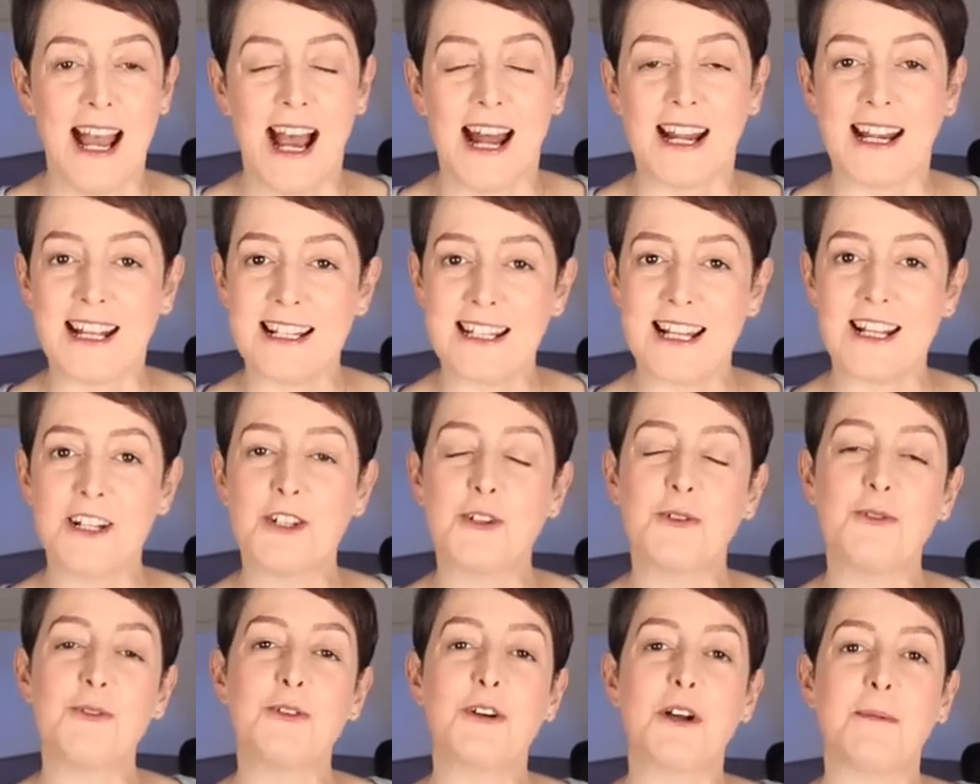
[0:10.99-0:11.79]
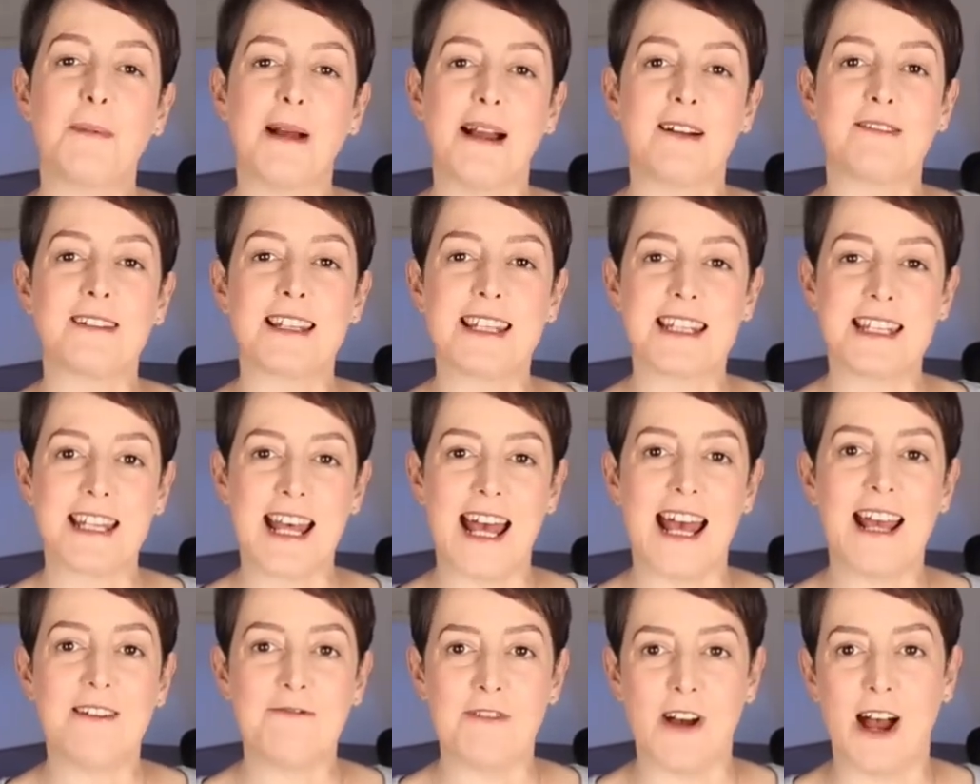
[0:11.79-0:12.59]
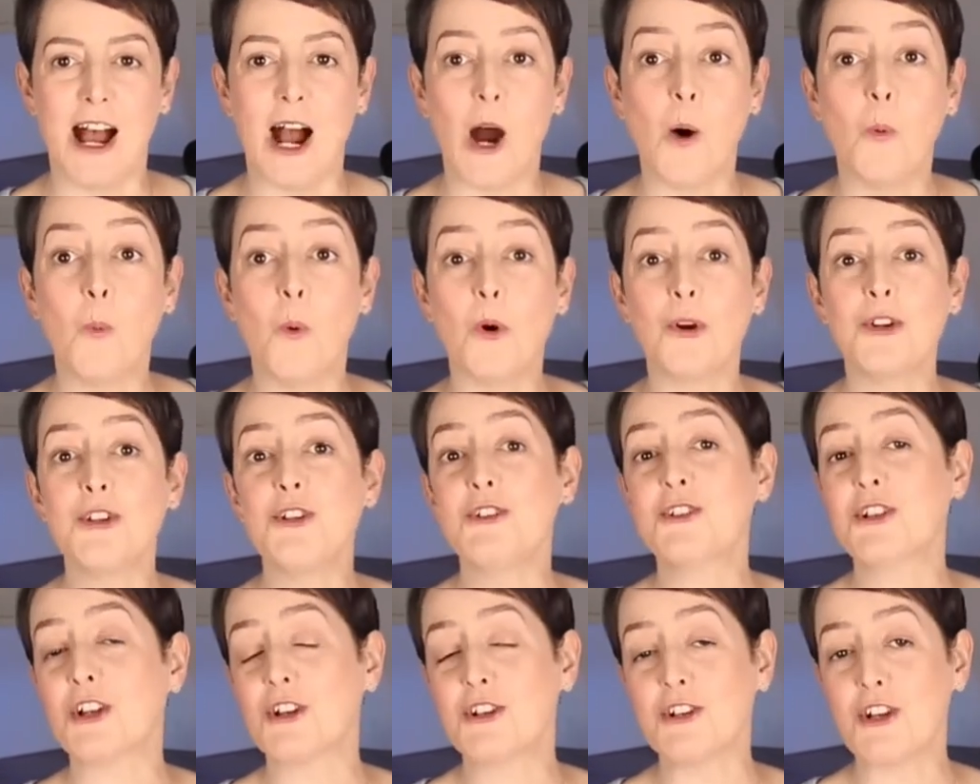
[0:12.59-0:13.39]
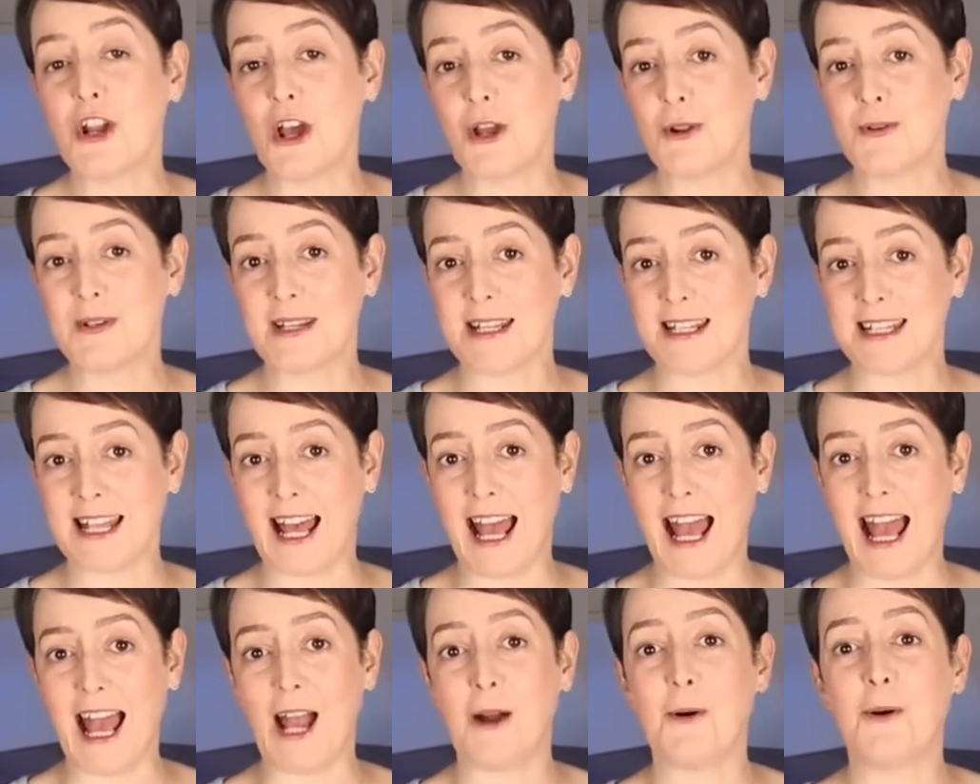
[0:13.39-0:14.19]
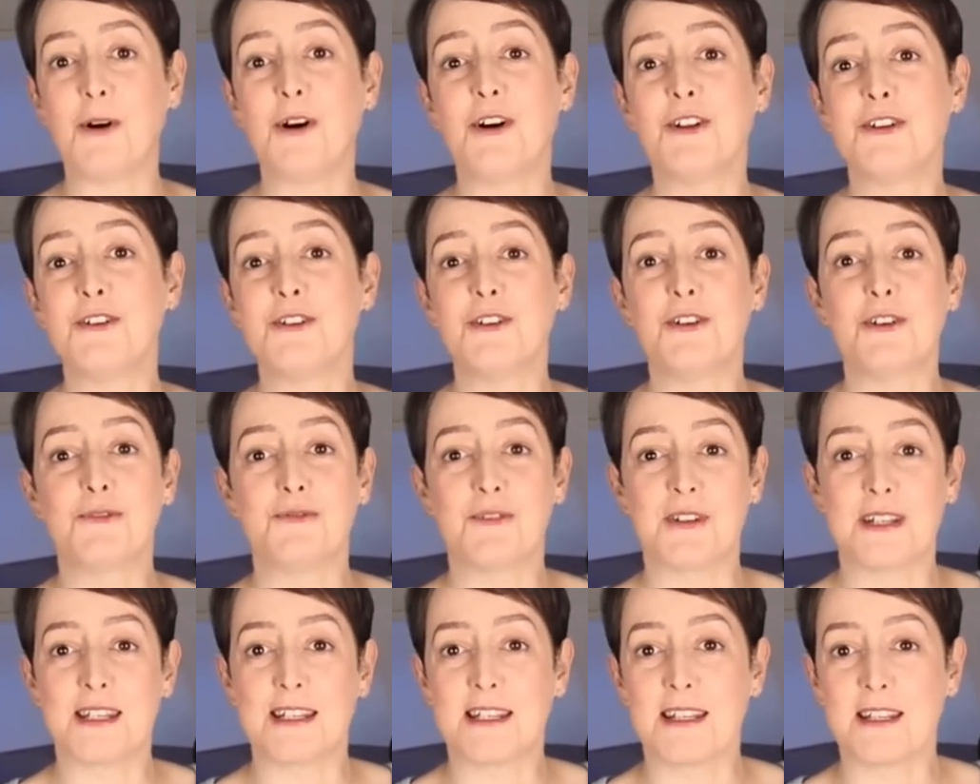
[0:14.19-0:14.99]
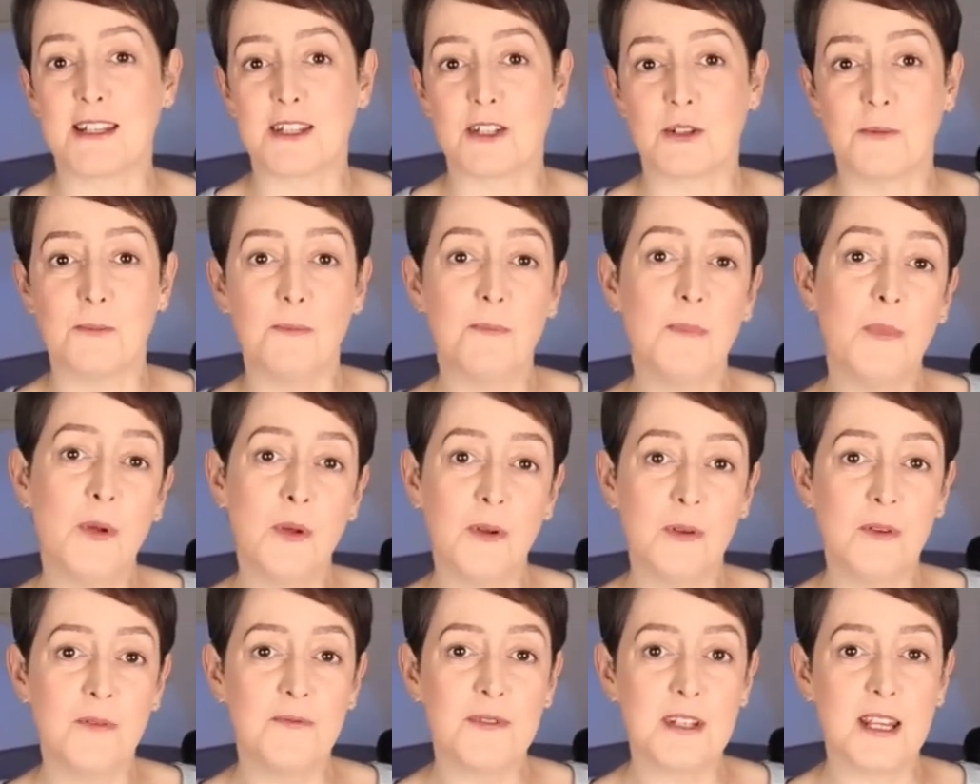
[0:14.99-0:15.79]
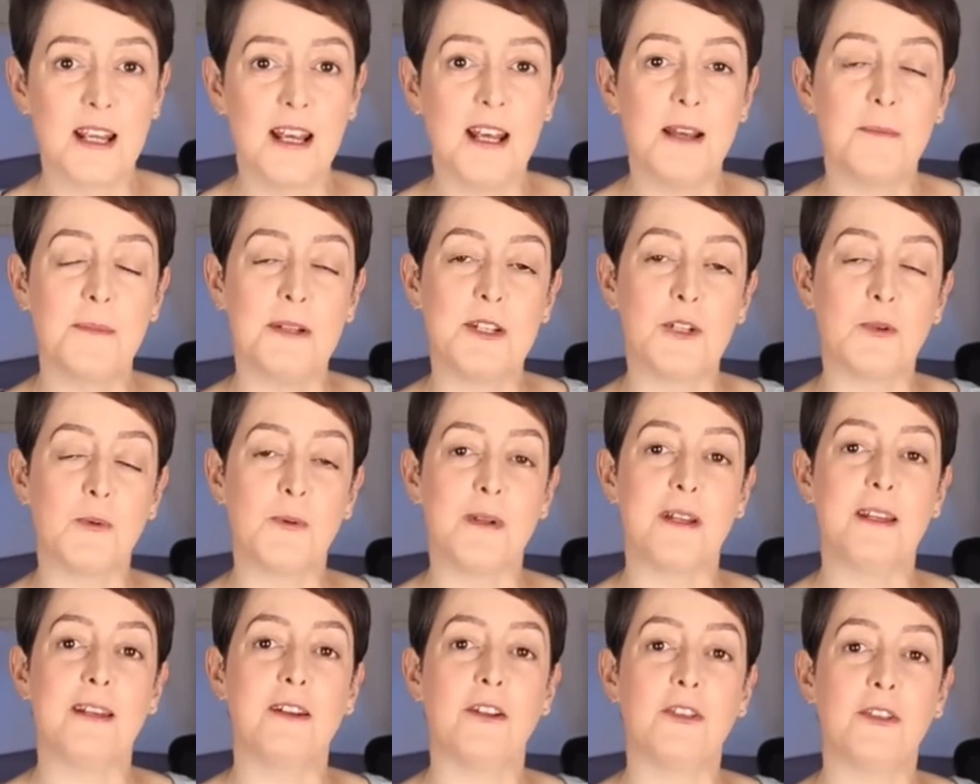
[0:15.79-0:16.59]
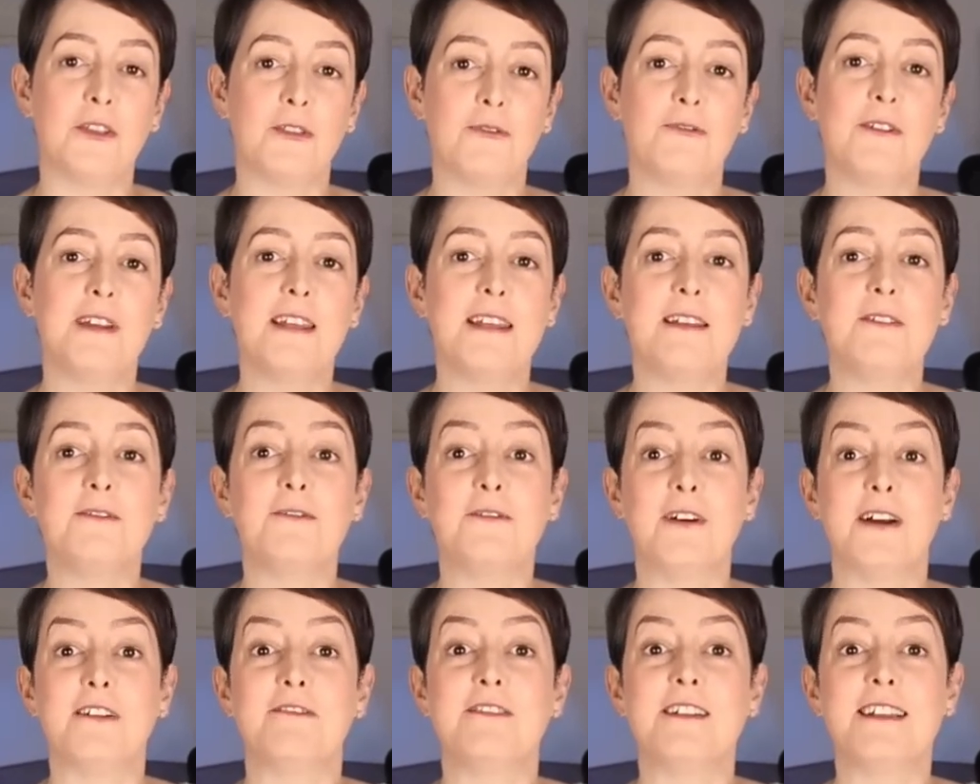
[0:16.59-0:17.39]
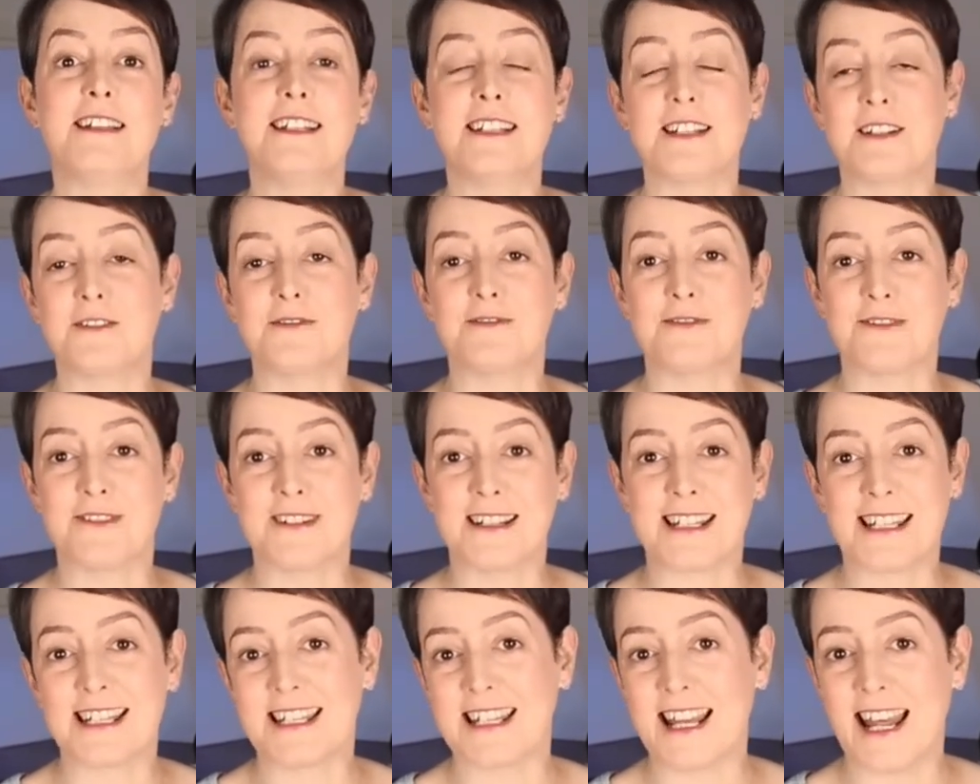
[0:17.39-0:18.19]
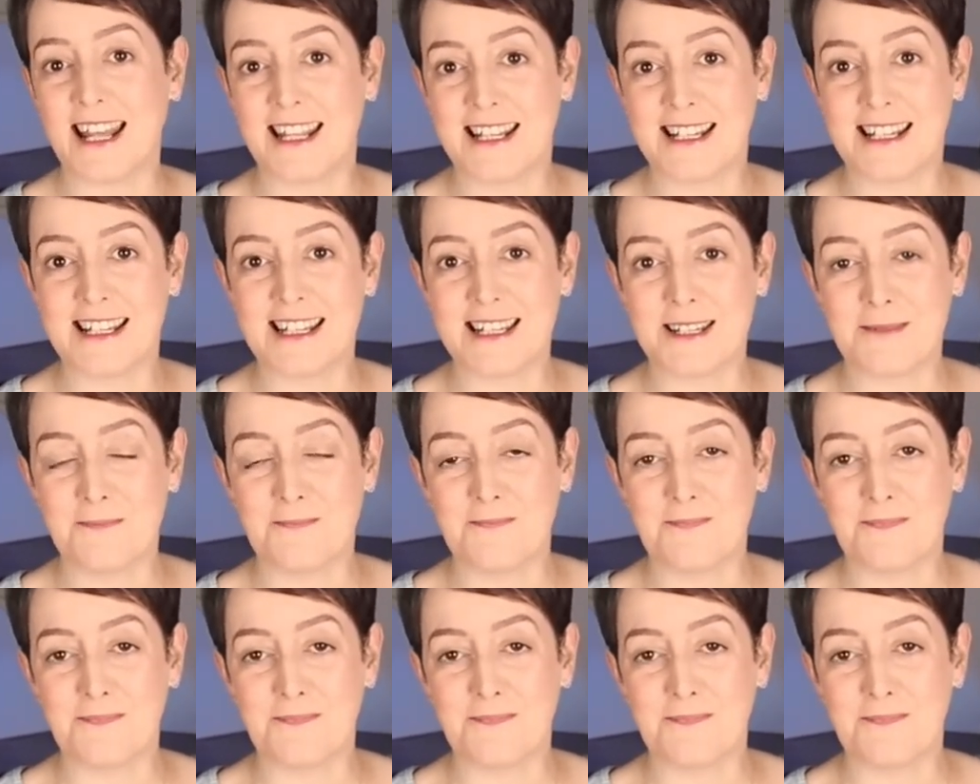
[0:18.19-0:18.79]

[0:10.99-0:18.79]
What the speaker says: And as I talk about Sarah, I want you to notice how her nervous system moves between three very different states.